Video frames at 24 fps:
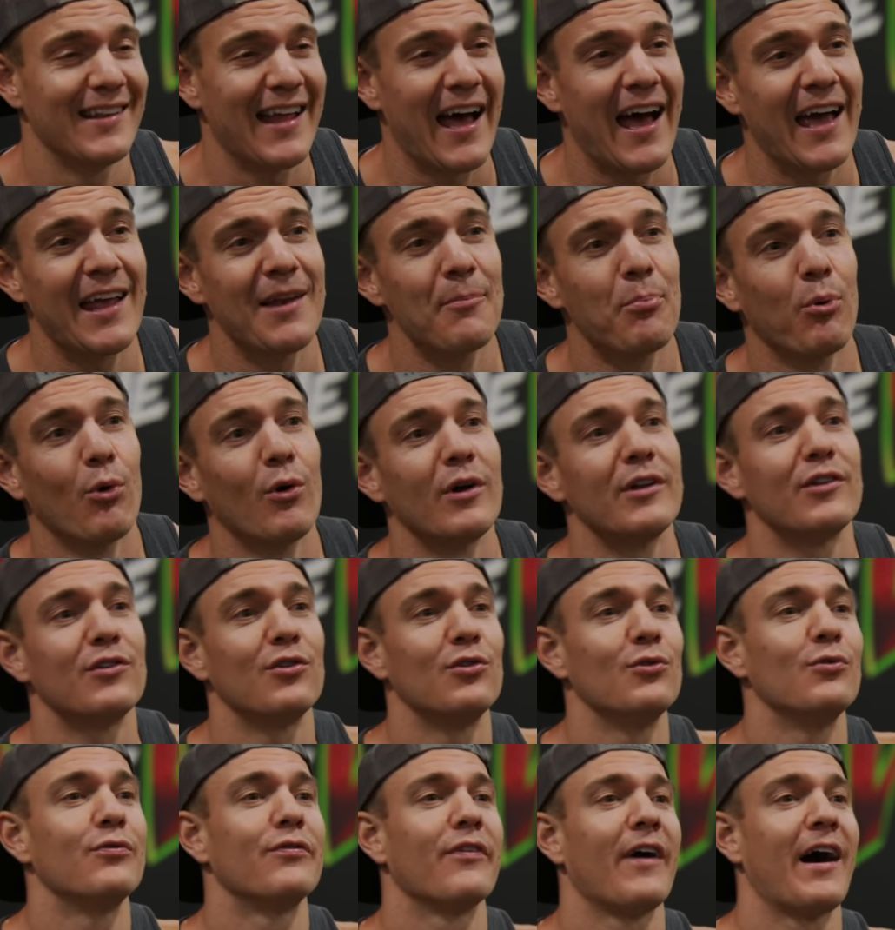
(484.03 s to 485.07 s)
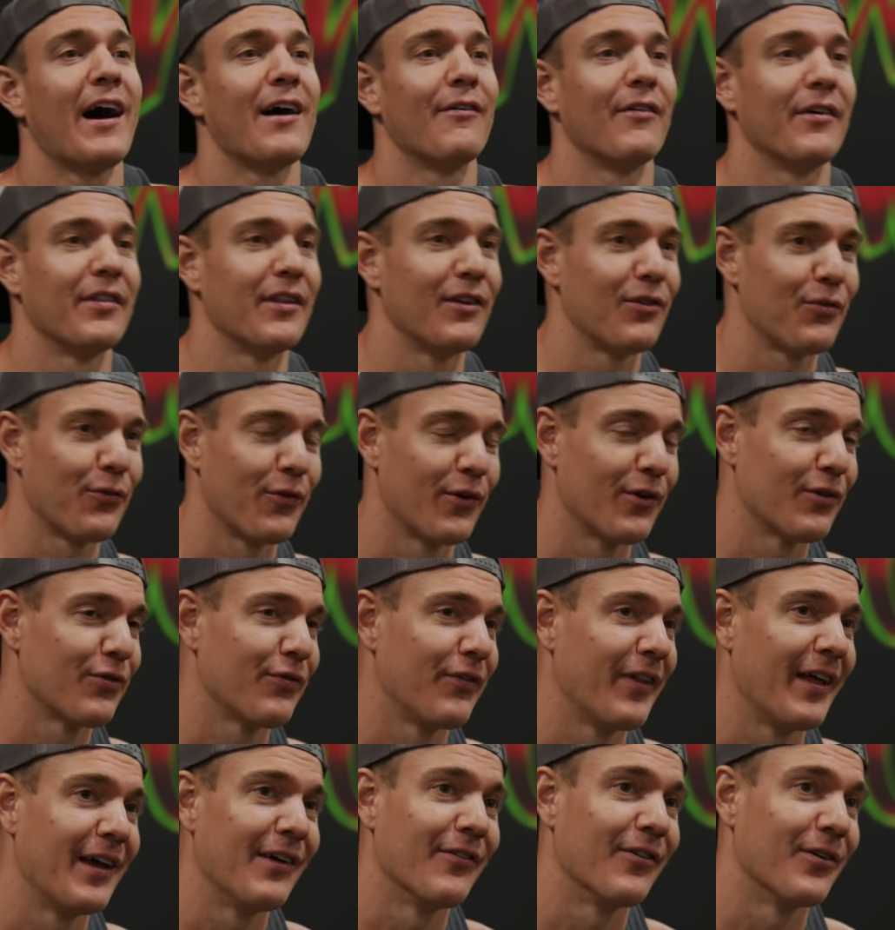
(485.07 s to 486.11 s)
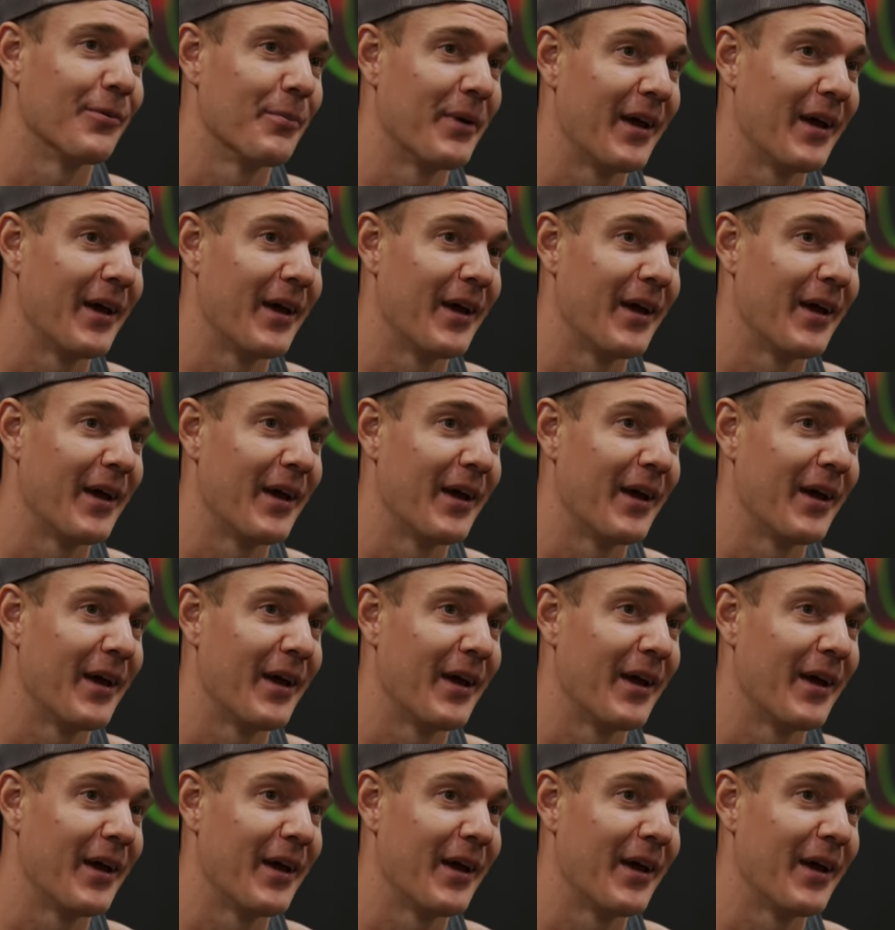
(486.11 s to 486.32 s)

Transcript: 9.25 on this first flavor,